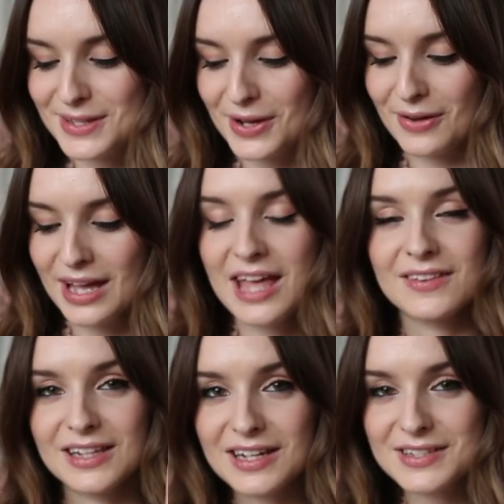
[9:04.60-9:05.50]
So
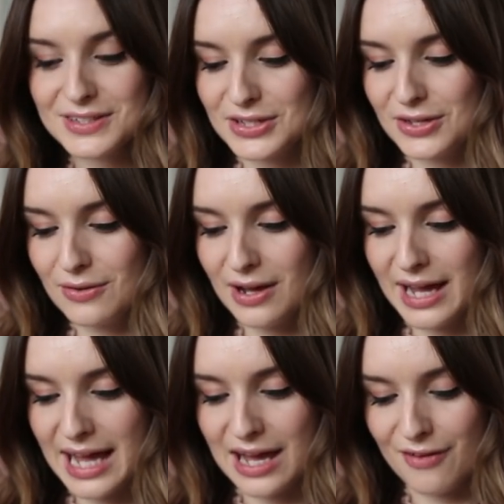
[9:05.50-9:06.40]
the last two
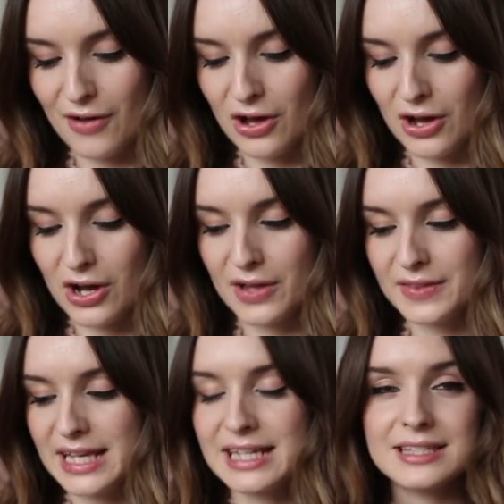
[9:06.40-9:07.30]
I have
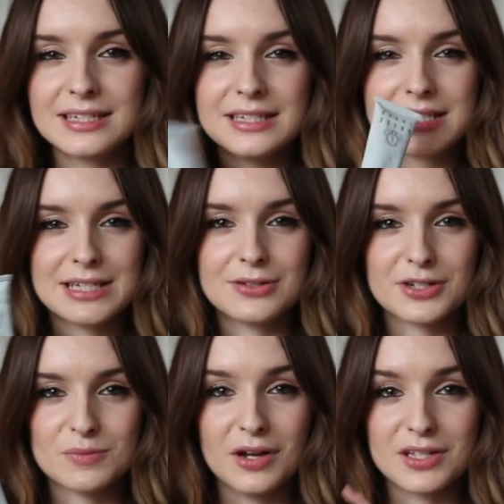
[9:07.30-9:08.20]
are the Instant
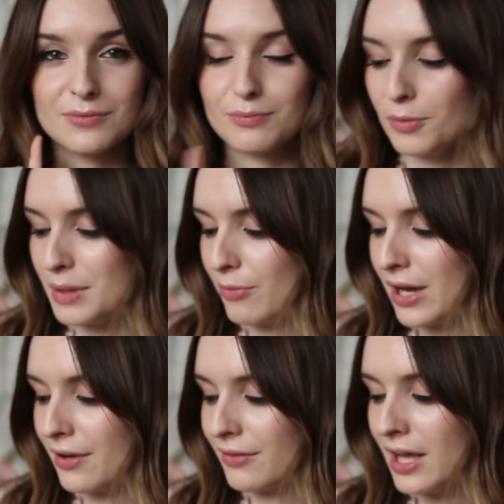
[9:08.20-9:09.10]
Detox Mask from Bobbi
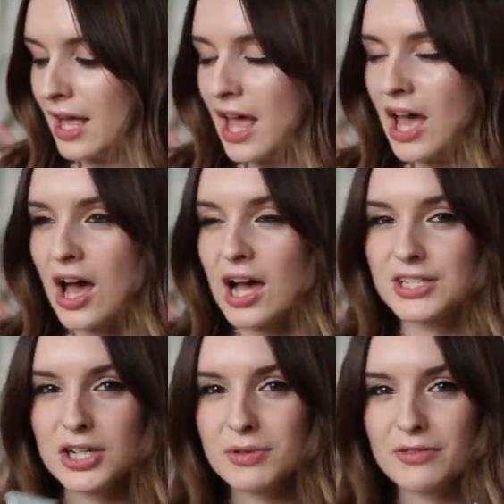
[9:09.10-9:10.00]
Brown.
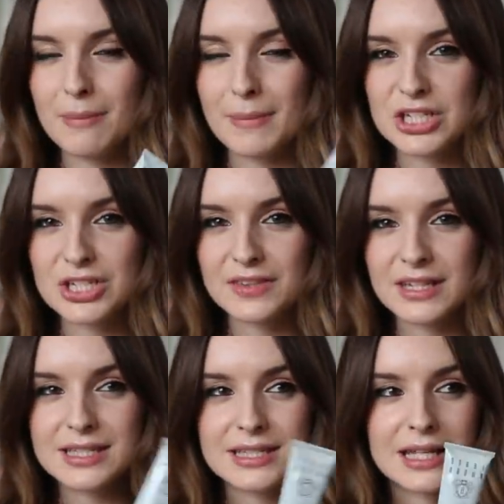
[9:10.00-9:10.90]
I don't know whether I mentioned
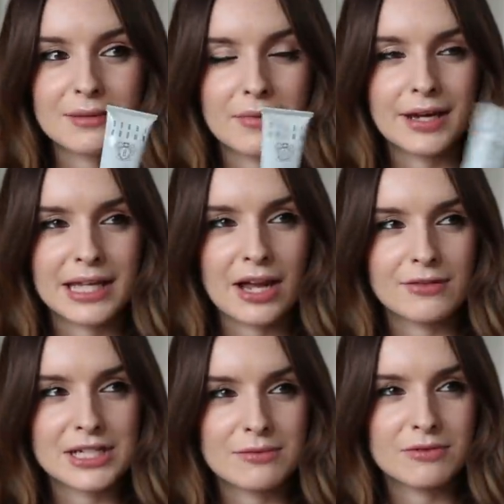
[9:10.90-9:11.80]
this in my
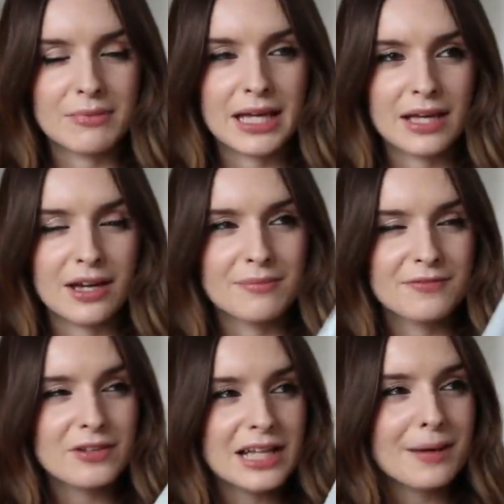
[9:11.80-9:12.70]
Get Ready With Me. I
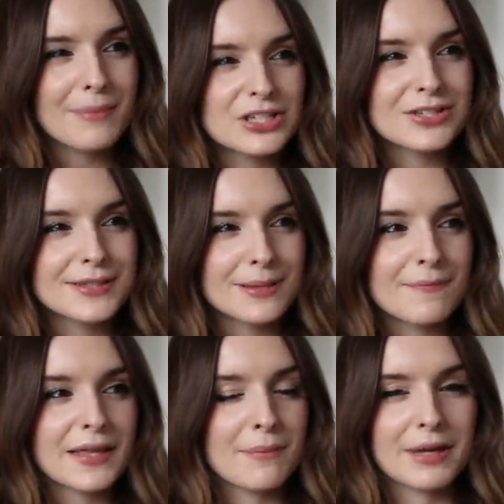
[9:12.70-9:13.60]
feel like I mentioned
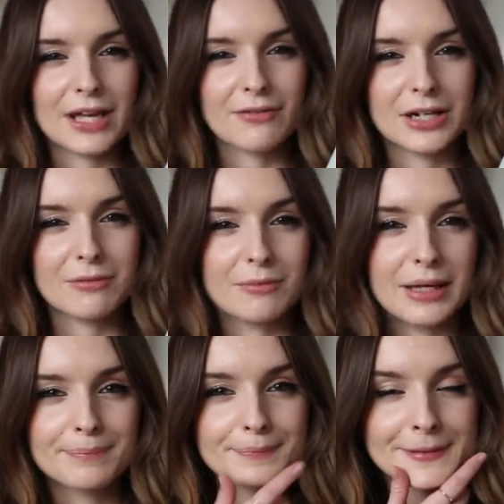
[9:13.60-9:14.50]
something in my Get Ready With
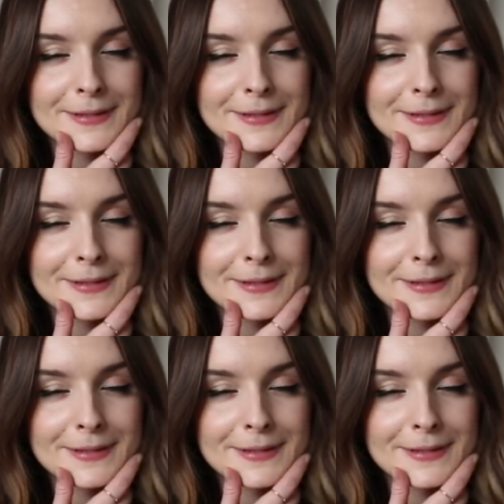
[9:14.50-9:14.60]
Me.